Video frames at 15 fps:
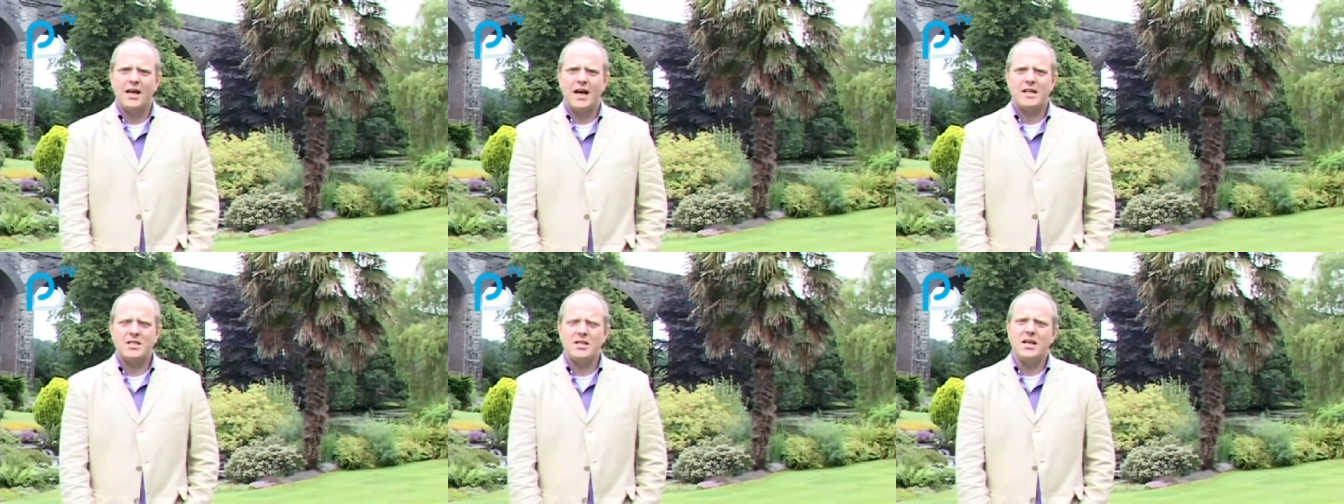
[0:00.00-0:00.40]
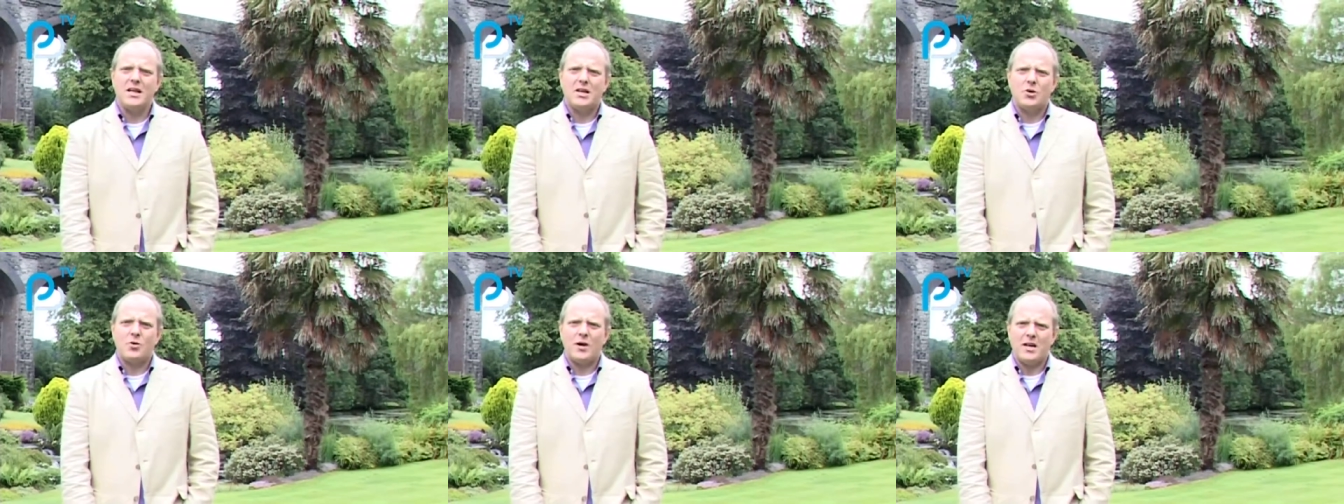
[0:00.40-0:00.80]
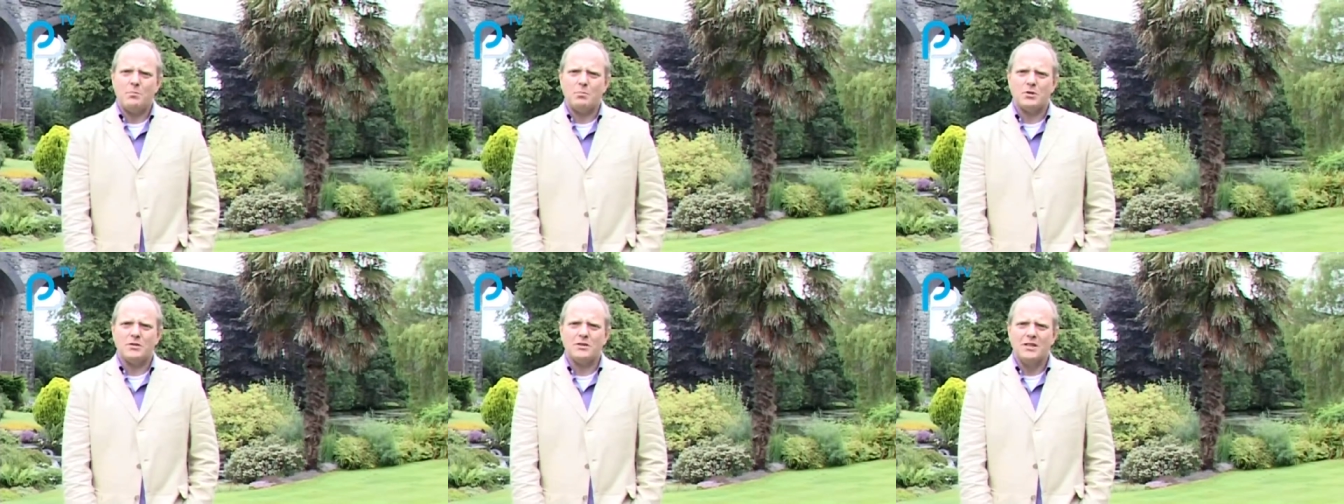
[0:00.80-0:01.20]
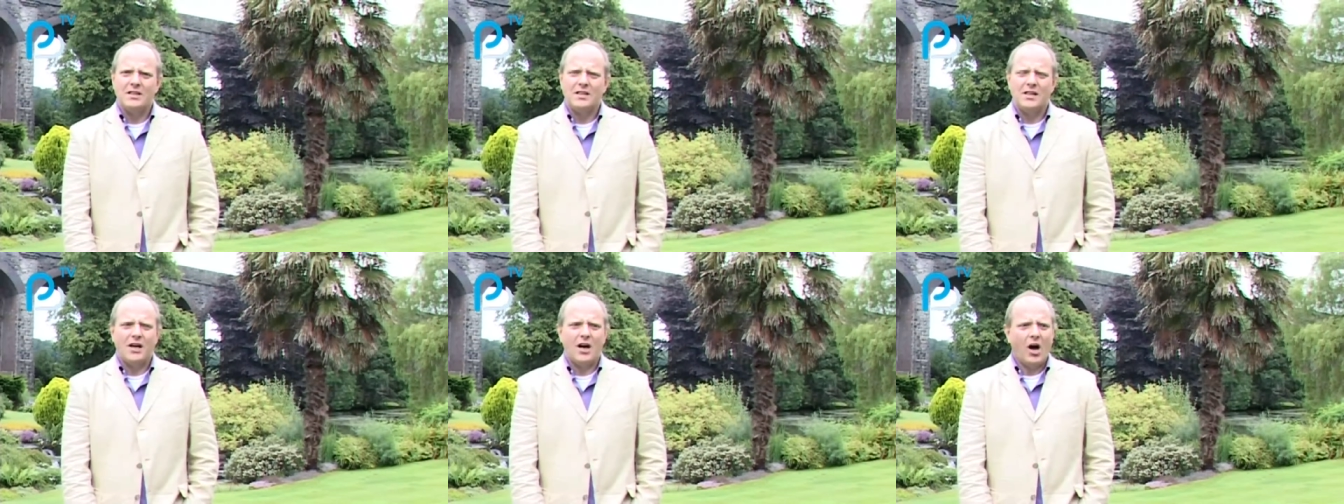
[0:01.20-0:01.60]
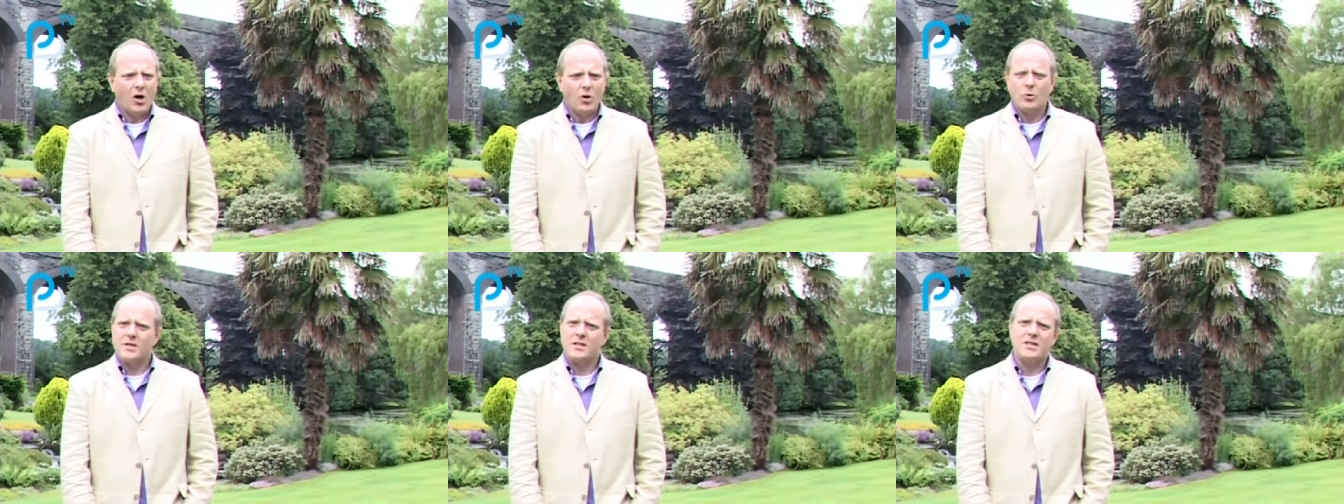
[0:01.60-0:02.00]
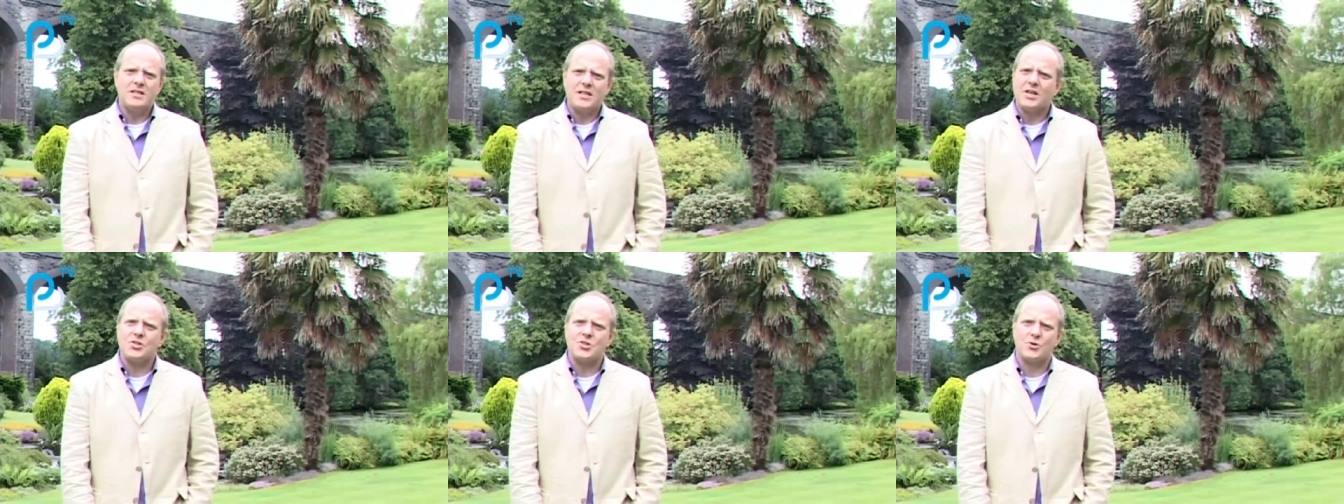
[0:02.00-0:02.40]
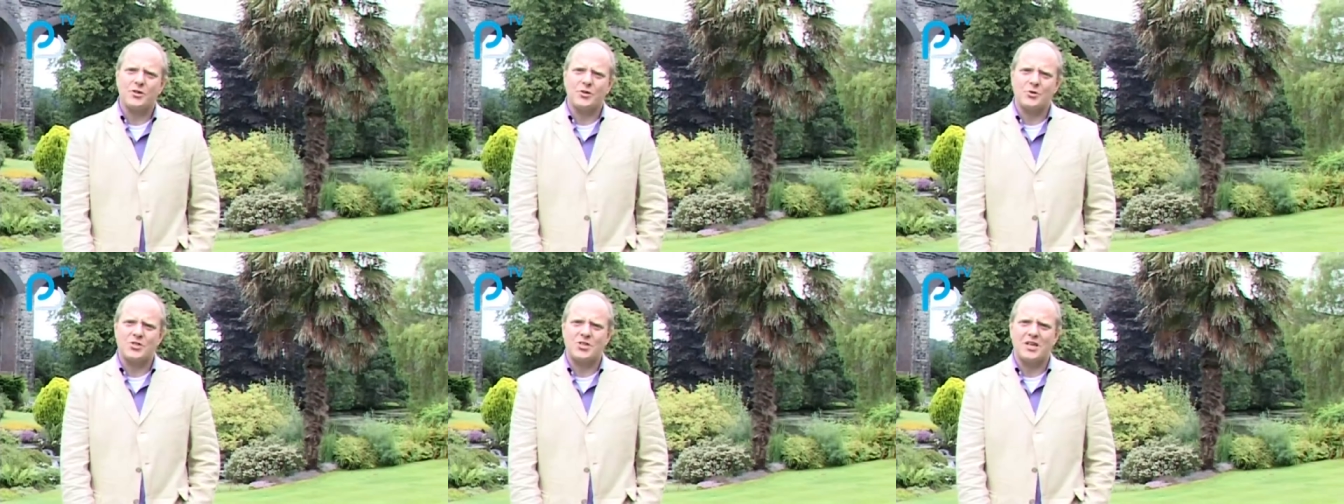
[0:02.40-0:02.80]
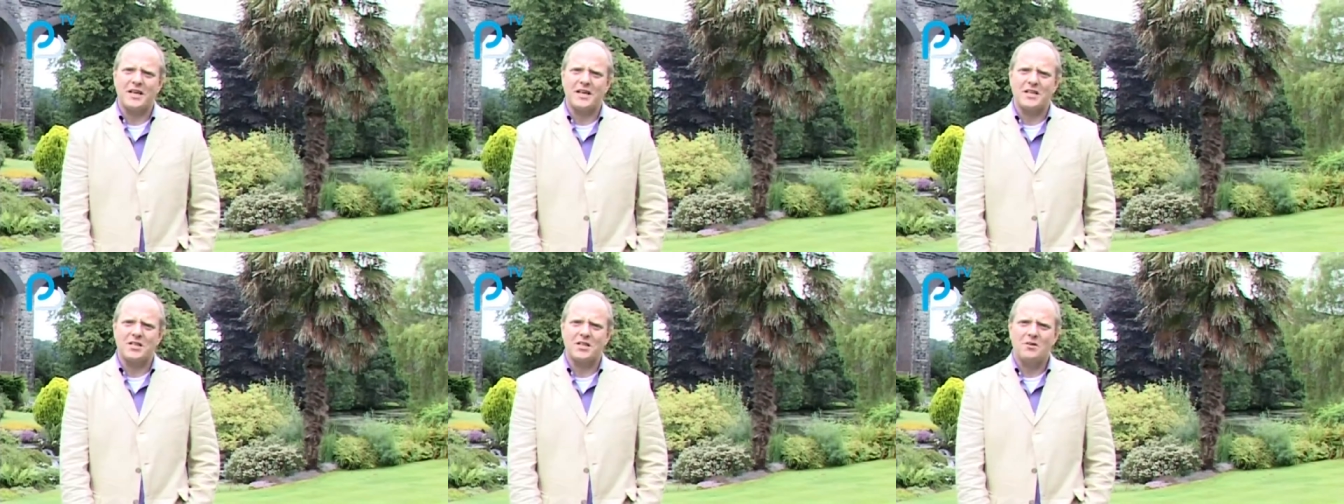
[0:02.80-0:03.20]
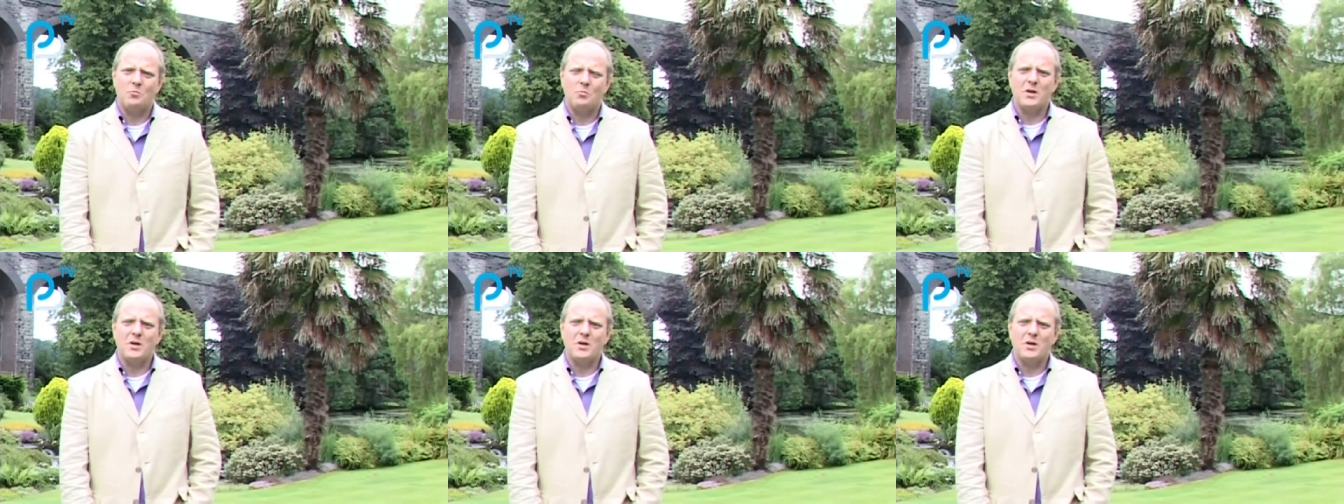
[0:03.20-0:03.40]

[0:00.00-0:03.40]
It's an incredible old industrial site,